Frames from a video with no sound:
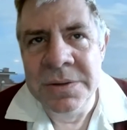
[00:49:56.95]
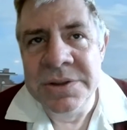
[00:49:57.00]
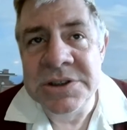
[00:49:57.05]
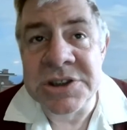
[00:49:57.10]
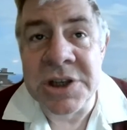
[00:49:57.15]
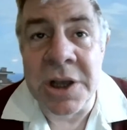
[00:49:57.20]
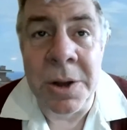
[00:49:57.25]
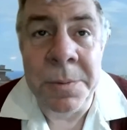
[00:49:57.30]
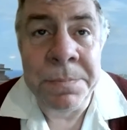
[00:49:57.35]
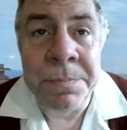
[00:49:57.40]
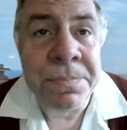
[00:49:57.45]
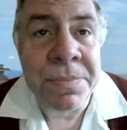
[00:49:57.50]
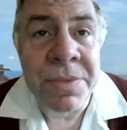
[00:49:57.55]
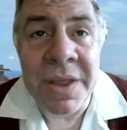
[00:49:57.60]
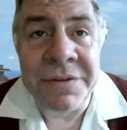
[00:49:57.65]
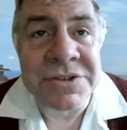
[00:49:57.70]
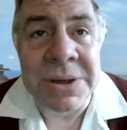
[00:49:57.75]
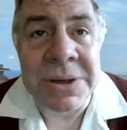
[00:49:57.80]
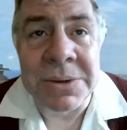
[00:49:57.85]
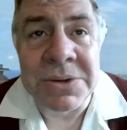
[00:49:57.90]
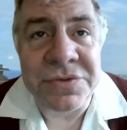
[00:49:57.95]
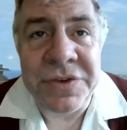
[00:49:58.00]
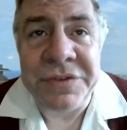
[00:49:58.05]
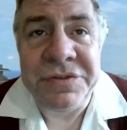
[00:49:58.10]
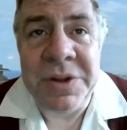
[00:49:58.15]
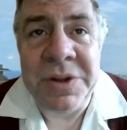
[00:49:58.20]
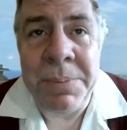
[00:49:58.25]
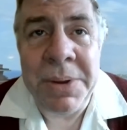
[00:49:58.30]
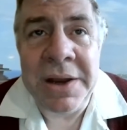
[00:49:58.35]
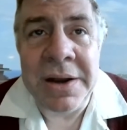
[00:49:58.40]
So, if something's
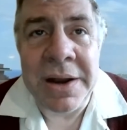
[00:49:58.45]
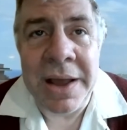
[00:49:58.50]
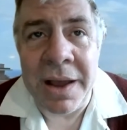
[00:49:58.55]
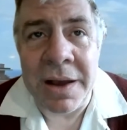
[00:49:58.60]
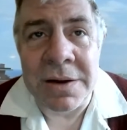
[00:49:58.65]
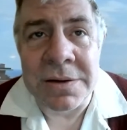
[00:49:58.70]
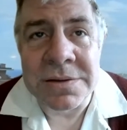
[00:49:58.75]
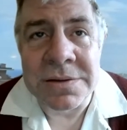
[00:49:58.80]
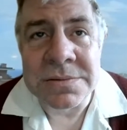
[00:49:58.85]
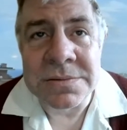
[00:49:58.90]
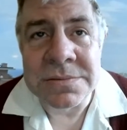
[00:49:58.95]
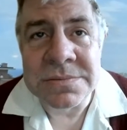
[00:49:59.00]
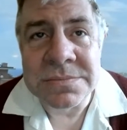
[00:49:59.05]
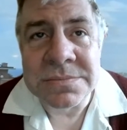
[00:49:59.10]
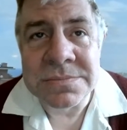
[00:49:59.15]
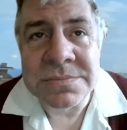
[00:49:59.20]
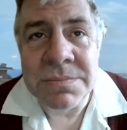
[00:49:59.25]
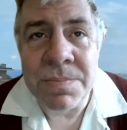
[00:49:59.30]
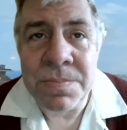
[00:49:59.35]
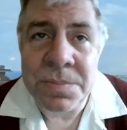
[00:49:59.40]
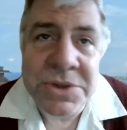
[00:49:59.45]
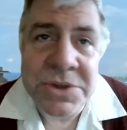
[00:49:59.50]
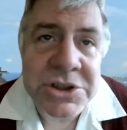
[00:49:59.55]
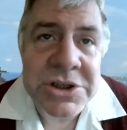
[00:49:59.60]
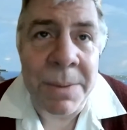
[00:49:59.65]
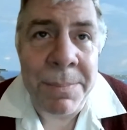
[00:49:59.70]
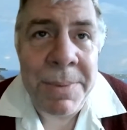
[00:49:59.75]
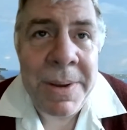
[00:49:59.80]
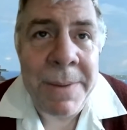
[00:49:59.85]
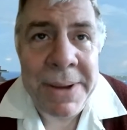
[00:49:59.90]
fifty p now, it's
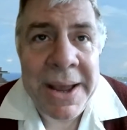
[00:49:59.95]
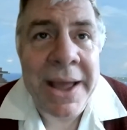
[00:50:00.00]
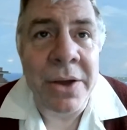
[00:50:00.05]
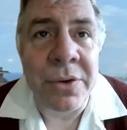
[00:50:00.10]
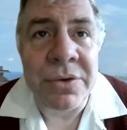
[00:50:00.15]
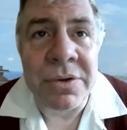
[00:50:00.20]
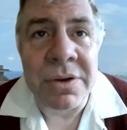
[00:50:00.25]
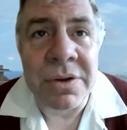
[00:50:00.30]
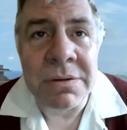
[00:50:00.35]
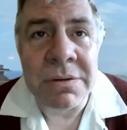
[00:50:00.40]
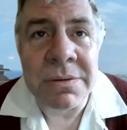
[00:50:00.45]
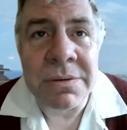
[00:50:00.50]
going to be a pound.